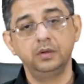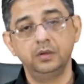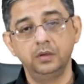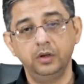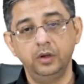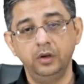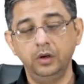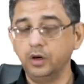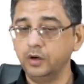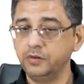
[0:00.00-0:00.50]

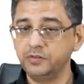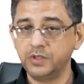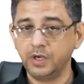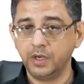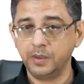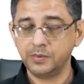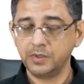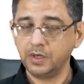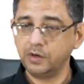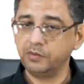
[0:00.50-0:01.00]
A lot of
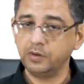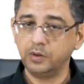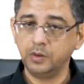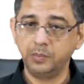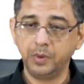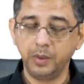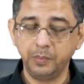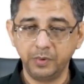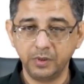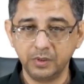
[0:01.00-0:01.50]
chaps after the
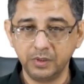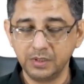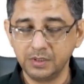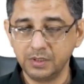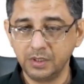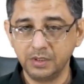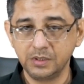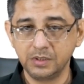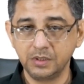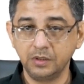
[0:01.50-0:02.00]
paper, they
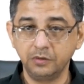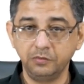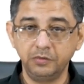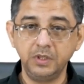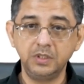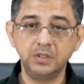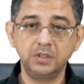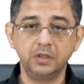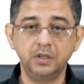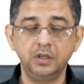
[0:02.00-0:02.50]
said, sir, we
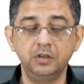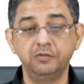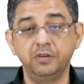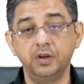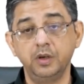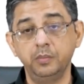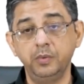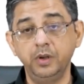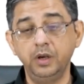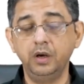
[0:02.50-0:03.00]
studied
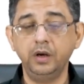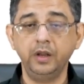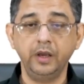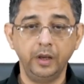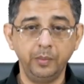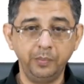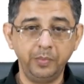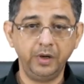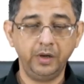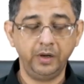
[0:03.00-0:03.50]
fulminant
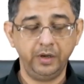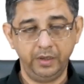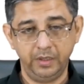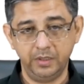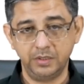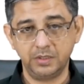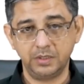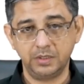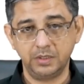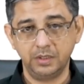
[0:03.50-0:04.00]

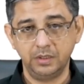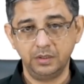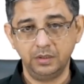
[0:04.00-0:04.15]
hepatitis.